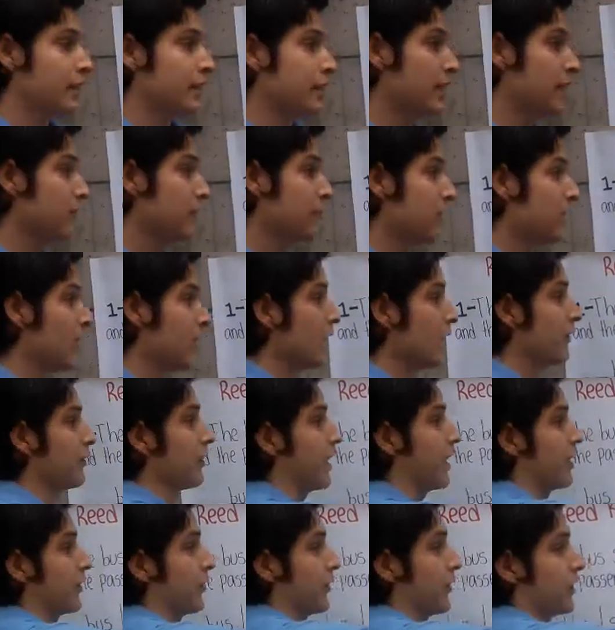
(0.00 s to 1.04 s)
Then we have
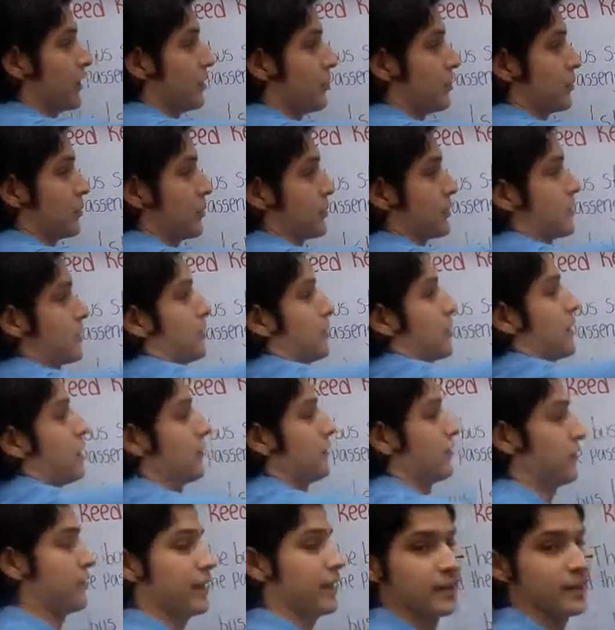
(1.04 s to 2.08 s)
another
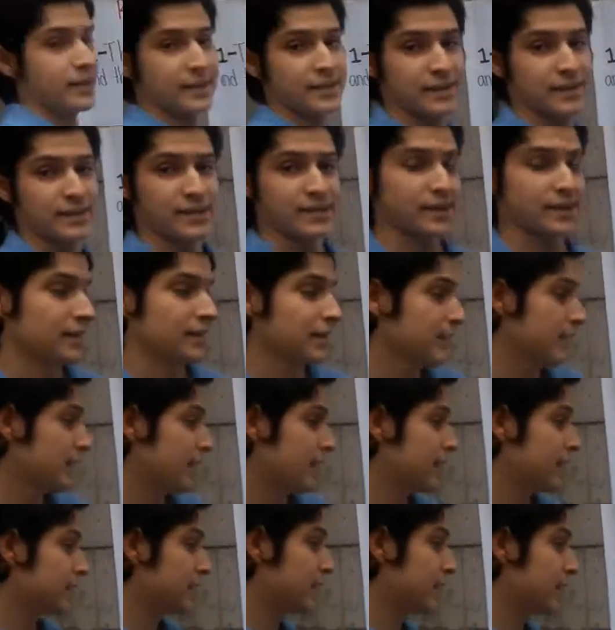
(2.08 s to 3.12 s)
prepositional phrase.
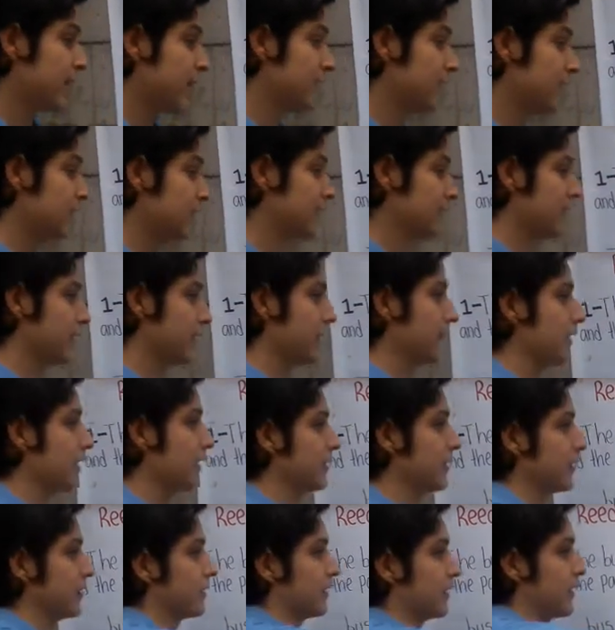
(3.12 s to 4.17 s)
In this case,
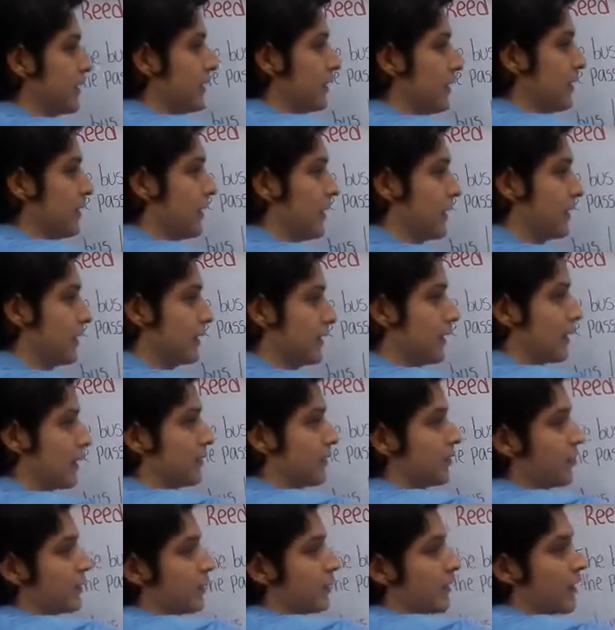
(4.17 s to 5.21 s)
it has
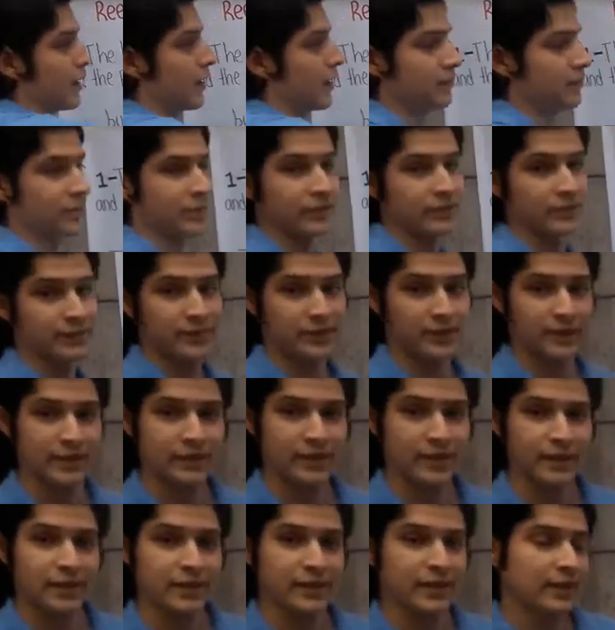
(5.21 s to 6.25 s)
an adverb.
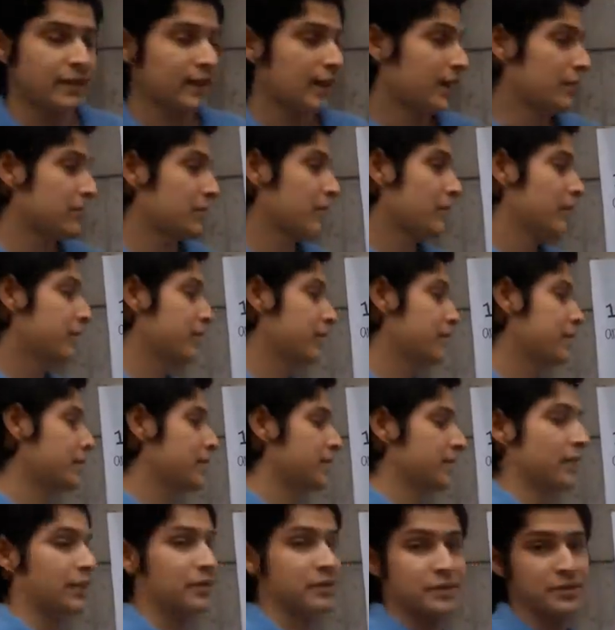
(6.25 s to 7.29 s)
A verb is
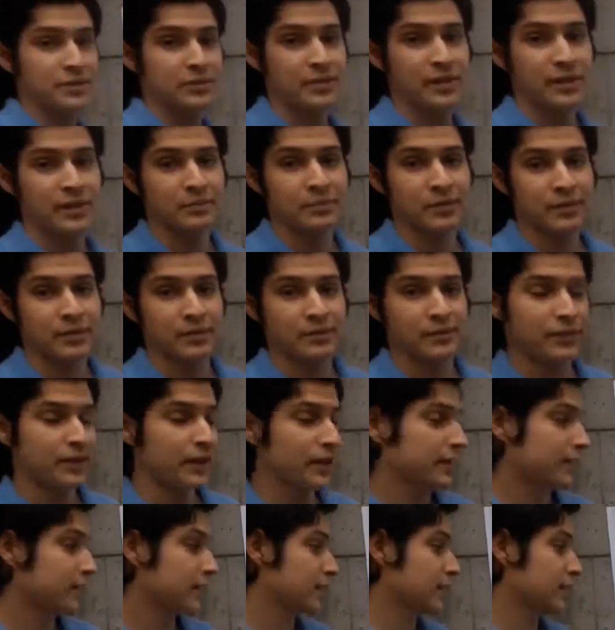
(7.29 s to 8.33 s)
also a
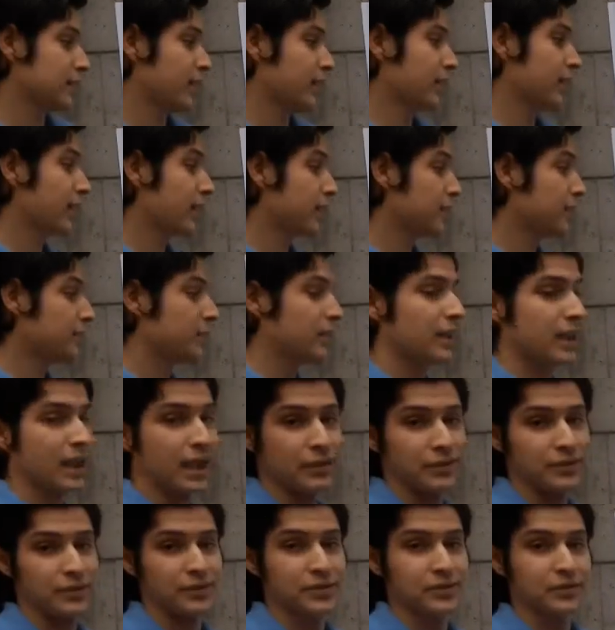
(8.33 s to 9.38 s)
modifier. Then we
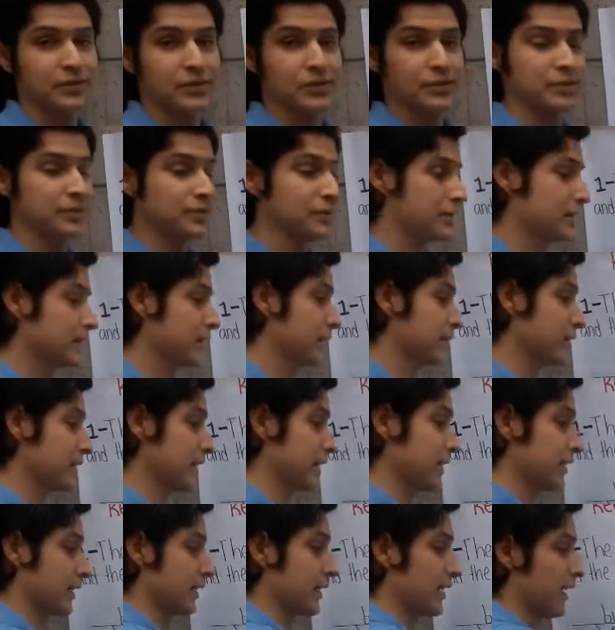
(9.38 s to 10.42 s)
have to use the
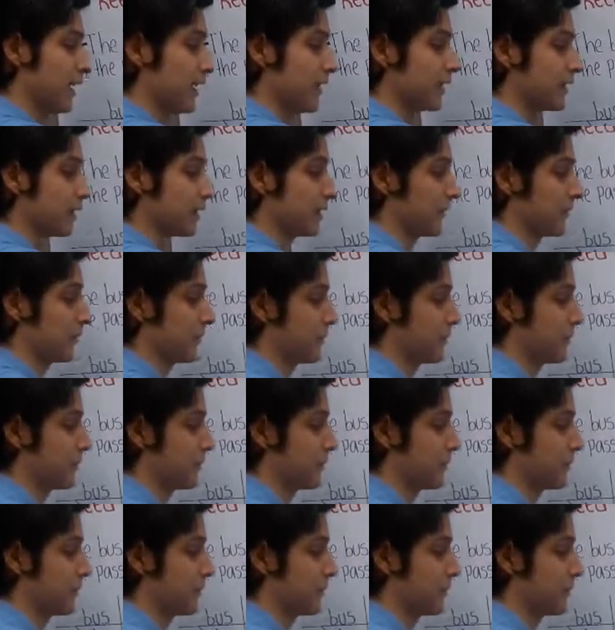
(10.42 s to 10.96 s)
slanting line.